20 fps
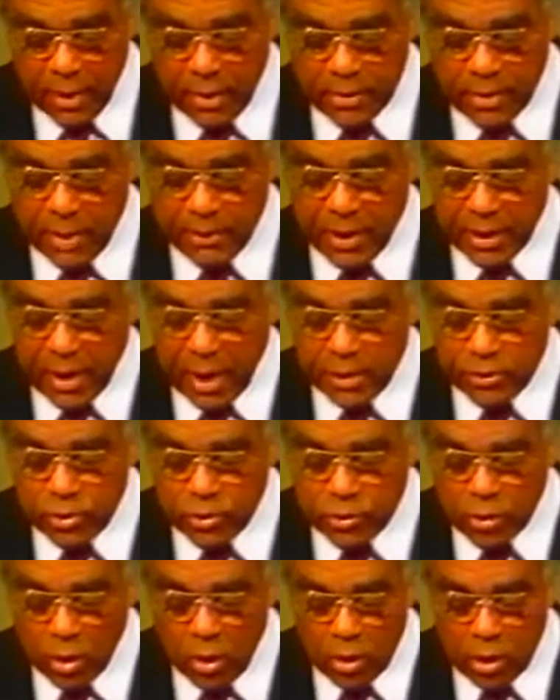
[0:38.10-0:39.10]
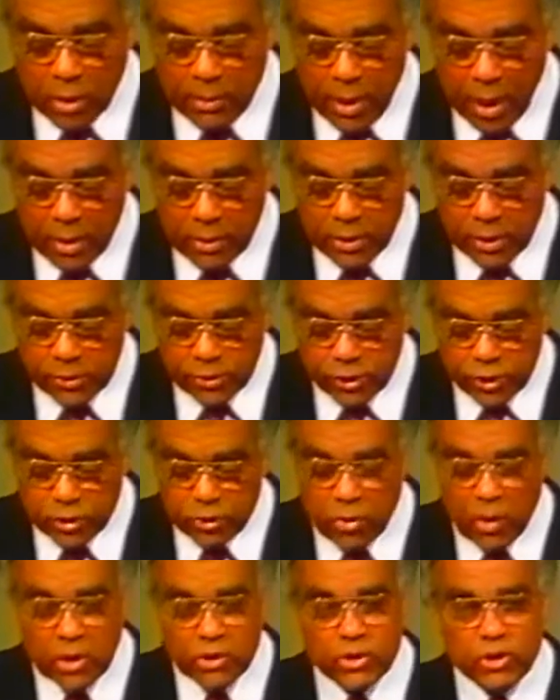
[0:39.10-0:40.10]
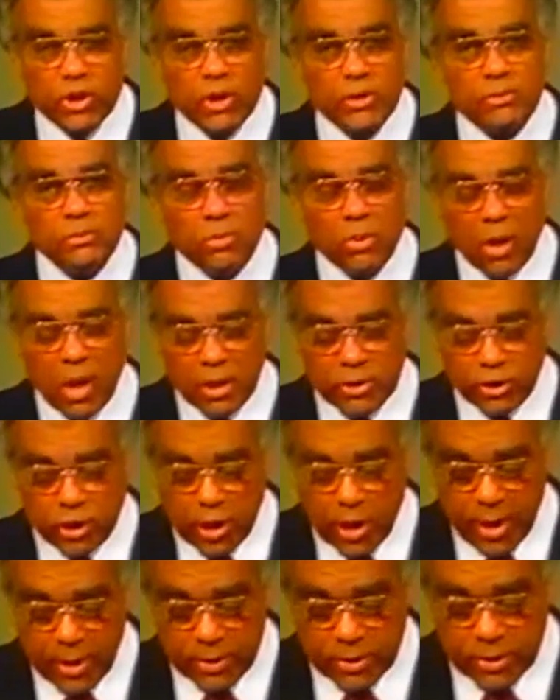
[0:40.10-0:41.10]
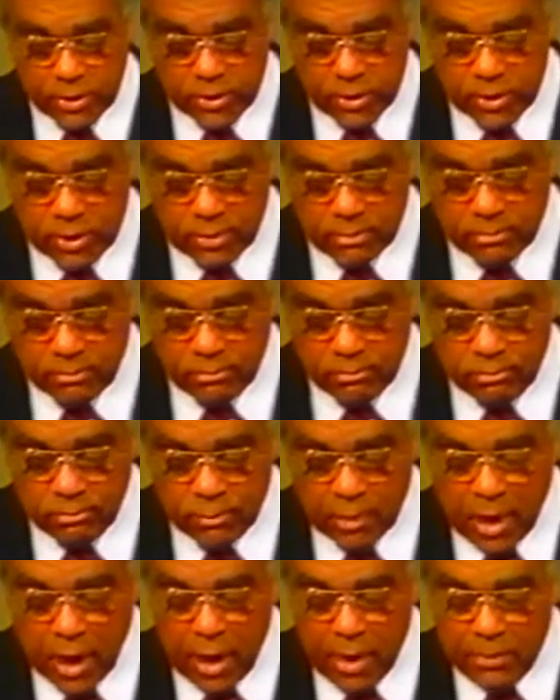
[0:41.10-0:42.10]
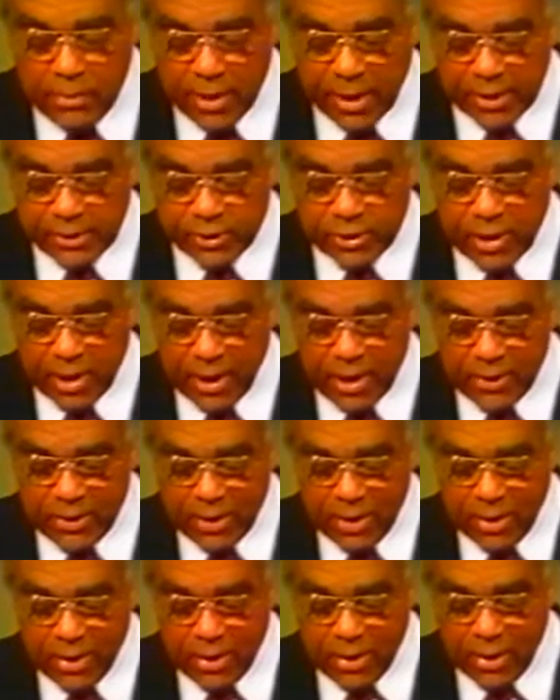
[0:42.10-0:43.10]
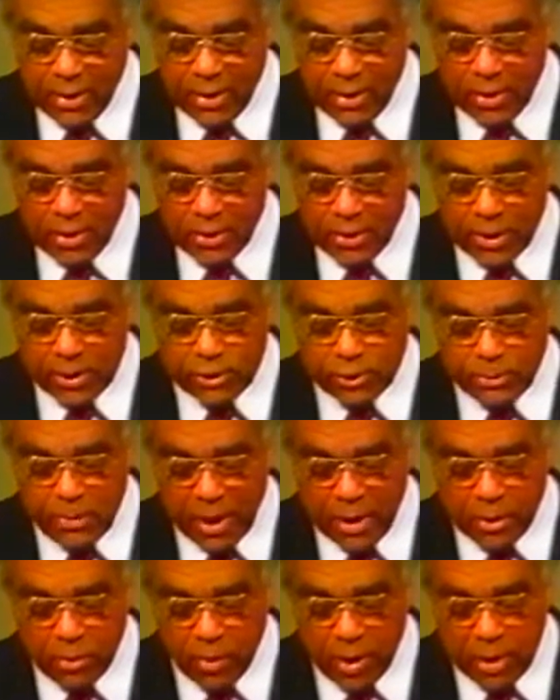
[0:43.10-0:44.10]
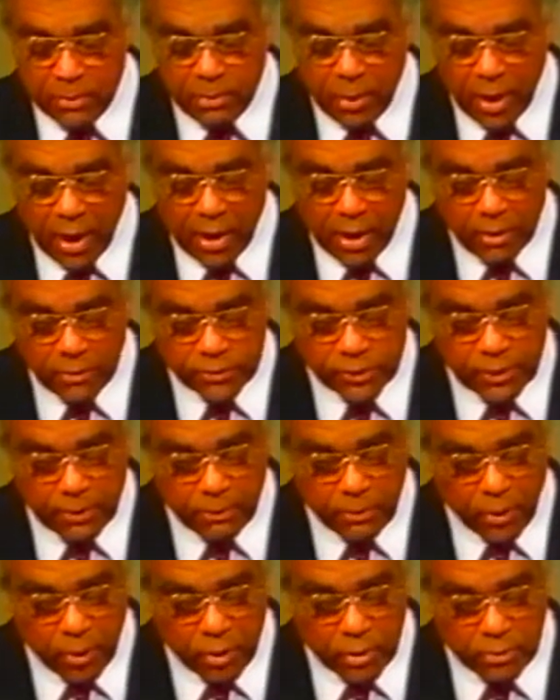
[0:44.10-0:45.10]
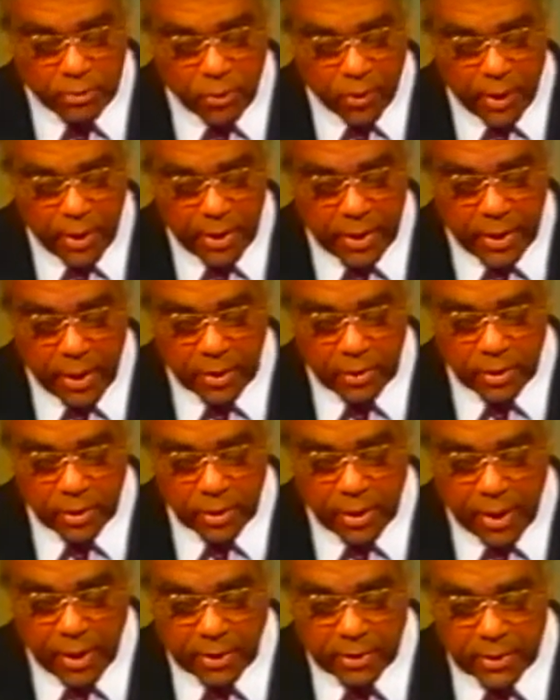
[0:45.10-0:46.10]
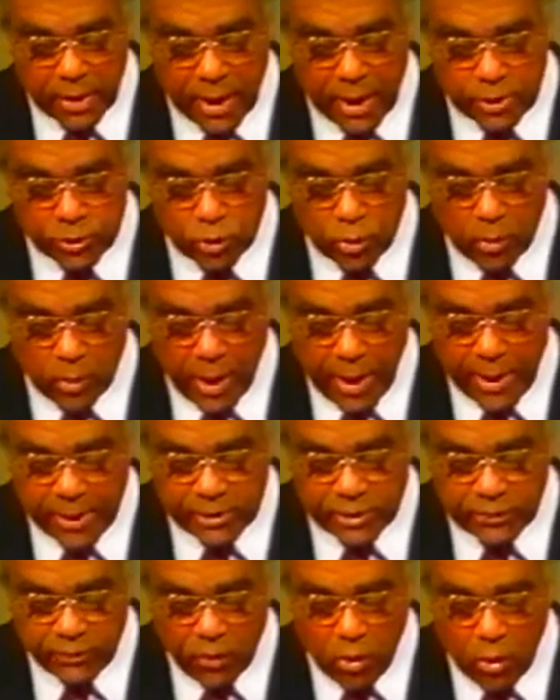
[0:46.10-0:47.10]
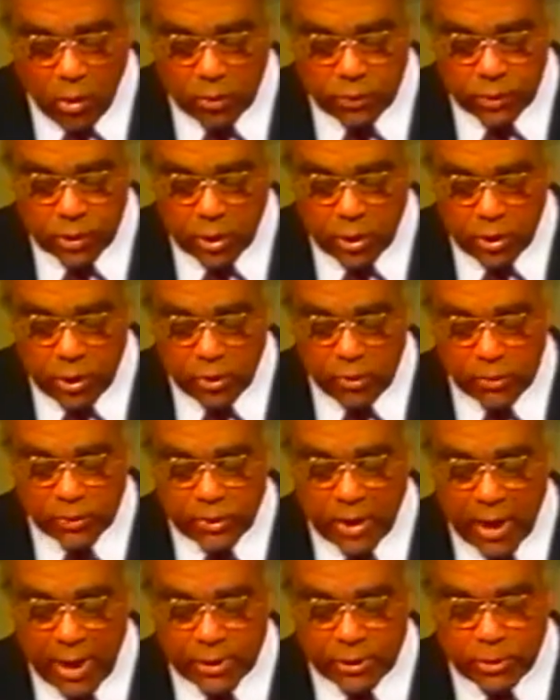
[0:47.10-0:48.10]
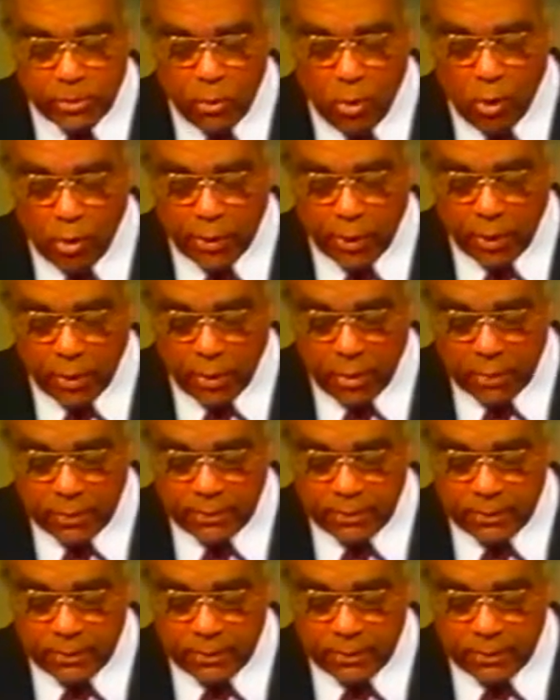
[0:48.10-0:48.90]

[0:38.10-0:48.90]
They began to talk about construction projects. Come, they said, let's make great piles of burnt brick and collect natural asphalt to use as mortar.